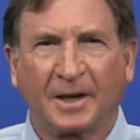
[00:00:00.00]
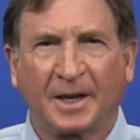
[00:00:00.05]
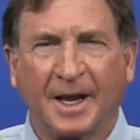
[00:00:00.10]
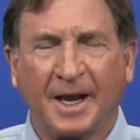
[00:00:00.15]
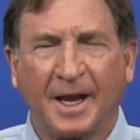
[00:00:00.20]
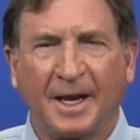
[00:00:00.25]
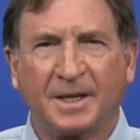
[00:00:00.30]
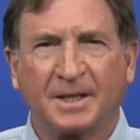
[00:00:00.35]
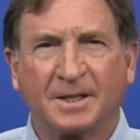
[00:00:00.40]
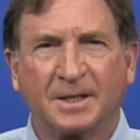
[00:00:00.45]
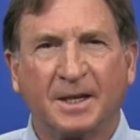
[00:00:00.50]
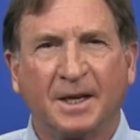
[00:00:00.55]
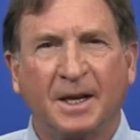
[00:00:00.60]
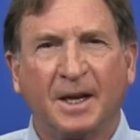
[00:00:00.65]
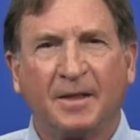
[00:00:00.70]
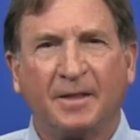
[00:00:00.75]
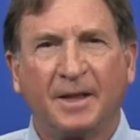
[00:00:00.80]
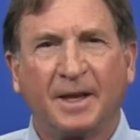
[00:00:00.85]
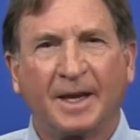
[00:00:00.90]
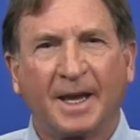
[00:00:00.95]
case,
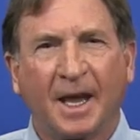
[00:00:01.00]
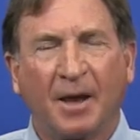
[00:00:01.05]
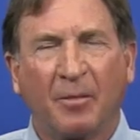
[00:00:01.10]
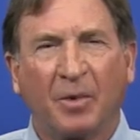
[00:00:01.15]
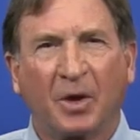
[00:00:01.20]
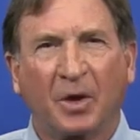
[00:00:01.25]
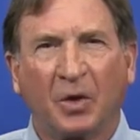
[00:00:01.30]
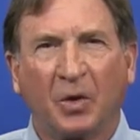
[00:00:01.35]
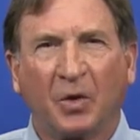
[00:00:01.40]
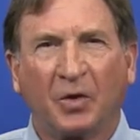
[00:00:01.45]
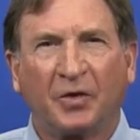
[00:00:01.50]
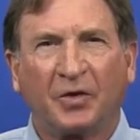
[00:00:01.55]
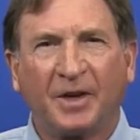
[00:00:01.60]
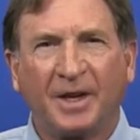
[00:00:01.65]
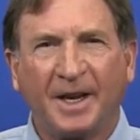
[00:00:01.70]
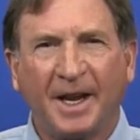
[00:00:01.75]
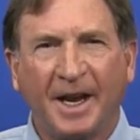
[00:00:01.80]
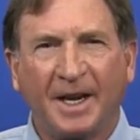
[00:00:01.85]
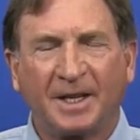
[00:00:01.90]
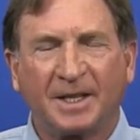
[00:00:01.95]
the chemical is
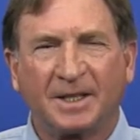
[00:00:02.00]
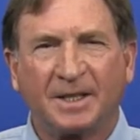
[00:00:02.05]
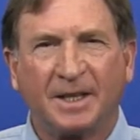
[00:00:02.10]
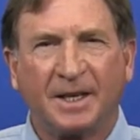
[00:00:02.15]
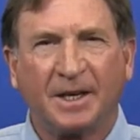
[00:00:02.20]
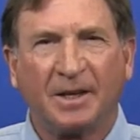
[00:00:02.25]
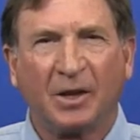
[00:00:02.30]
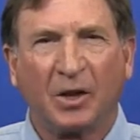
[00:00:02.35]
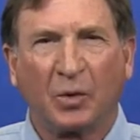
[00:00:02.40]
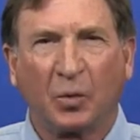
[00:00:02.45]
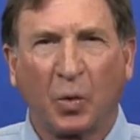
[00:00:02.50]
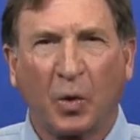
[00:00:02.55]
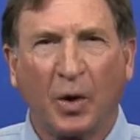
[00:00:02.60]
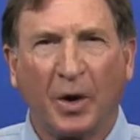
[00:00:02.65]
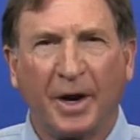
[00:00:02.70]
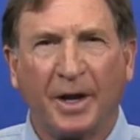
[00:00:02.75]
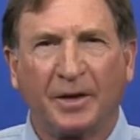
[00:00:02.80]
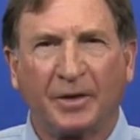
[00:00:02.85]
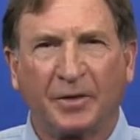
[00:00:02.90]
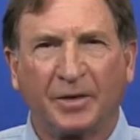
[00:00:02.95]
THC that
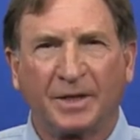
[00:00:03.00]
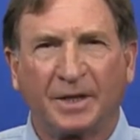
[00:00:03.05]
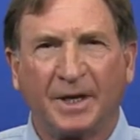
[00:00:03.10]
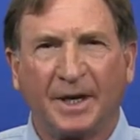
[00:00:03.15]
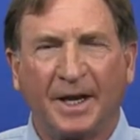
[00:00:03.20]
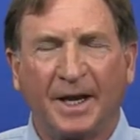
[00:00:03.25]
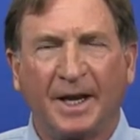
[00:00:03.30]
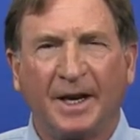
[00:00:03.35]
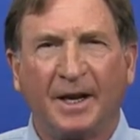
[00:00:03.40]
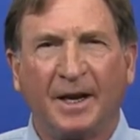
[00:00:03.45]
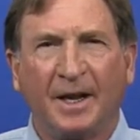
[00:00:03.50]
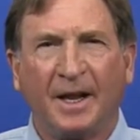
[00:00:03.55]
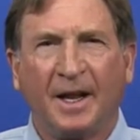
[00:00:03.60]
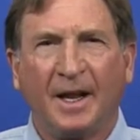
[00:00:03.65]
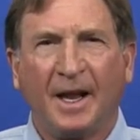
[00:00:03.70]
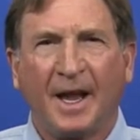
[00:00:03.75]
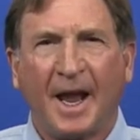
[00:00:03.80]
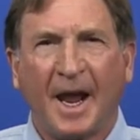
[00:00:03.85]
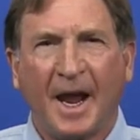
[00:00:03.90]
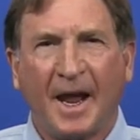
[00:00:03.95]
we're interested in
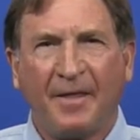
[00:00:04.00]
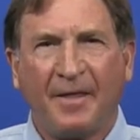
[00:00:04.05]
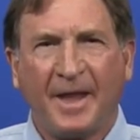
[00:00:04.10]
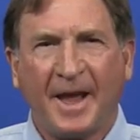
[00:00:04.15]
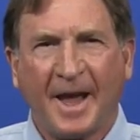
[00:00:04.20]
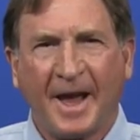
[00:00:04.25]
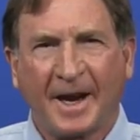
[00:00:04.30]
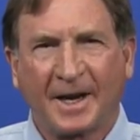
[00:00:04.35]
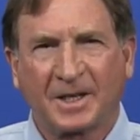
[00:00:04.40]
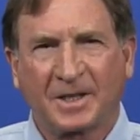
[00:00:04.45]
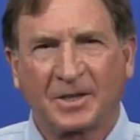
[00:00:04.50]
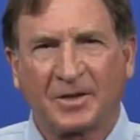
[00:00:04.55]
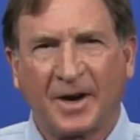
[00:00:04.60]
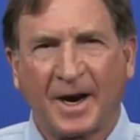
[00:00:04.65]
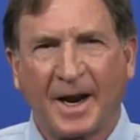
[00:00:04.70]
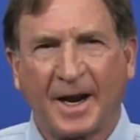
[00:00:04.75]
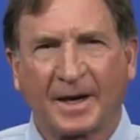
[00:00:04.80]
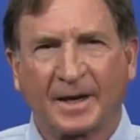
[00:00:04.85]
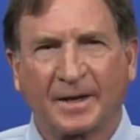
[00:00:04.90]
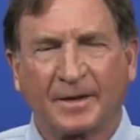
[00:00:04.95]
and the
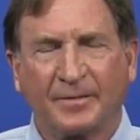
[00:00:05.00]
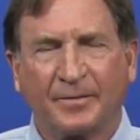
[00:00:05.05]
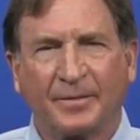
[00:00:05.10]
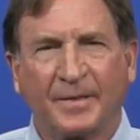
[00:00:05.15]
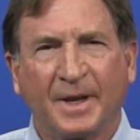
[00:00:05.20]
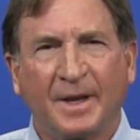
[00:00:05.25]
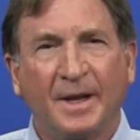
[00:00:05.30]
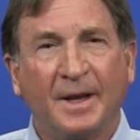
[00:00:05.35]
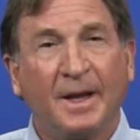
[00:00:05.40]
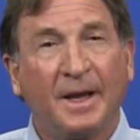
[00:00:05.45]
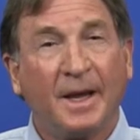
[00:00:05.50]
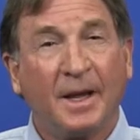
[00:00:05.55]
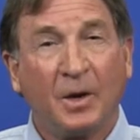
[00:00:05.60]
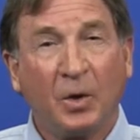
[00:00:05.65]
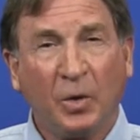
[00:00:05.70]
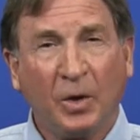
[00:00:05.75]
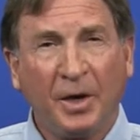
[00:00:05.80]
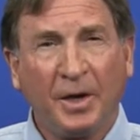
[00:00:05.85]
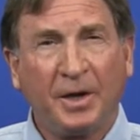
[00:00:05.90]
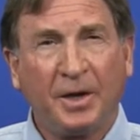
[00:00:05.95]
extract. In
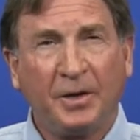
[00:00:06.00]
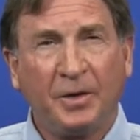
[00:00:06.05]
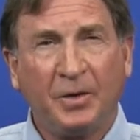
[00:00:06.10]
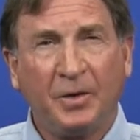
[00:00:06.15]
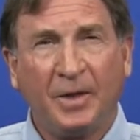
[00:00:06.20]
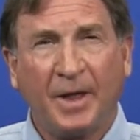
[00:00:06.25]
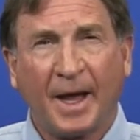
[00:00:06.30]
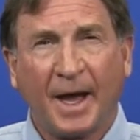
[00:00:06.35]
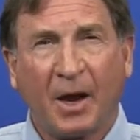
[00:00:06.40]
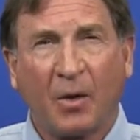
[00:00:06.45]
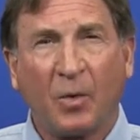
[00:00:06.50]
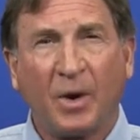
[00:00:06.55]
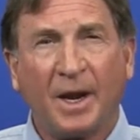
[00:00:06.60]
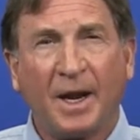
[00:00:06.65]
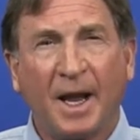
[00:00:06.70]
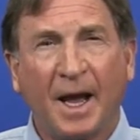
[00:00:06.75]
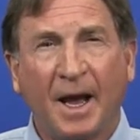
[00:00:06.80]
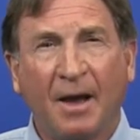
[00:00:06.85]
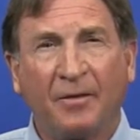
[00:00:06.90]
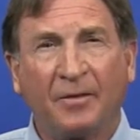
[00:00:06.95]
order to do that, we
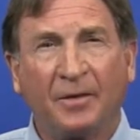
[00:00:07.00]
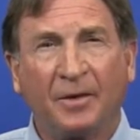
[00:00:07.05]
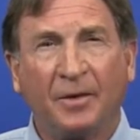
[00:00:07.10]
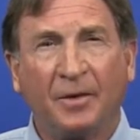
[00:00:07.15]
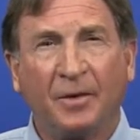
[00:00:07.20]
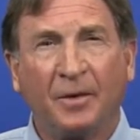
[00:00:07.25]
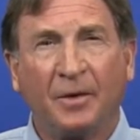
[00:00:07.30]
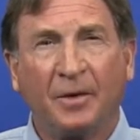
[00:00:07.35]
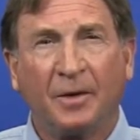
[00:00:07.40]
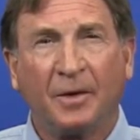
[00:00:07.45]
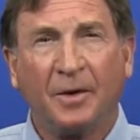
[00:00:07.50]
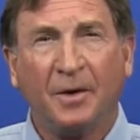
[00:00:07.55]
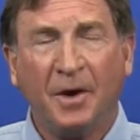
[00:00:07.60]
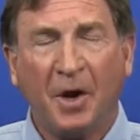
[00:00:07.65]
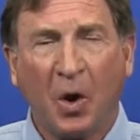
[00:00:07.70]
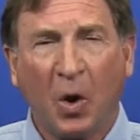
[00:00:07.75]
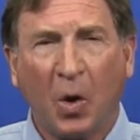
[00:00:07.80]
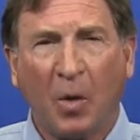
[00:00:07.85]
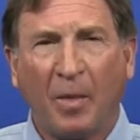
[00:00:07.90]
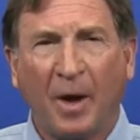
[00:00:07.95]
have to
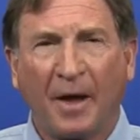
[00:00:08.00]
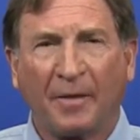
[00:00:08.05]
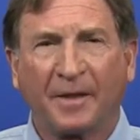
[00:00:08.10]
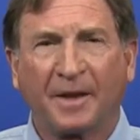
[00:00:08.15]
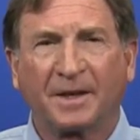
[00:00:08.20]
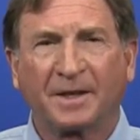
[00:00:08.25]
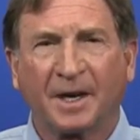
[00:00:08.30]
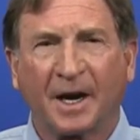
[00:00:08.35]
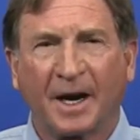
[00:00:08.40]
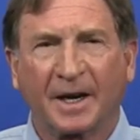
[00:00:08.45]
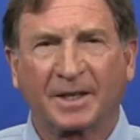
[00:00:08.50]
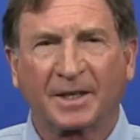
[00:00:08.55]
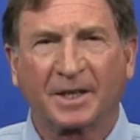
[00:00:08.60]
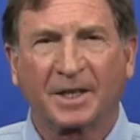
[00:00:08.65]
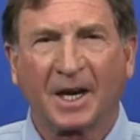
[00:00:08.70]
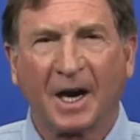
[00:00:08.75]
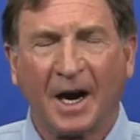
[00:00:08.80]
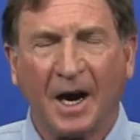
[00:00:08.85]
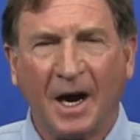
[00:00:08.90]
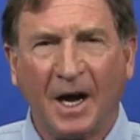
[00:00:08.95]
know about the
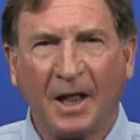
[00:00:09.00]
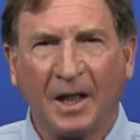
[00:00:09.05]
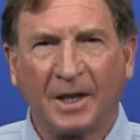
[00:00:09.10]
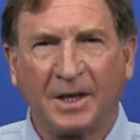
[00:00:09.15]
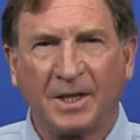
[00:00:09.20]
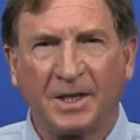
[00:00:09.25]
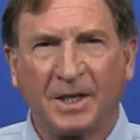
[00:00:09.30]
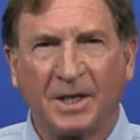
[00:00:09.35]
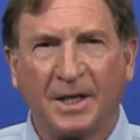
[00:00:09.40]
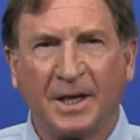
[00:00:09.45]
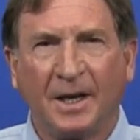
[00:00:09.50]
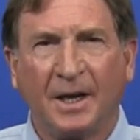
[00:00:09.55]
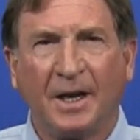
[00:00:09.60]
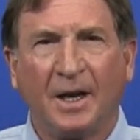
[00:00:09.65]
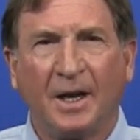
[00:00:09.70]
toxicology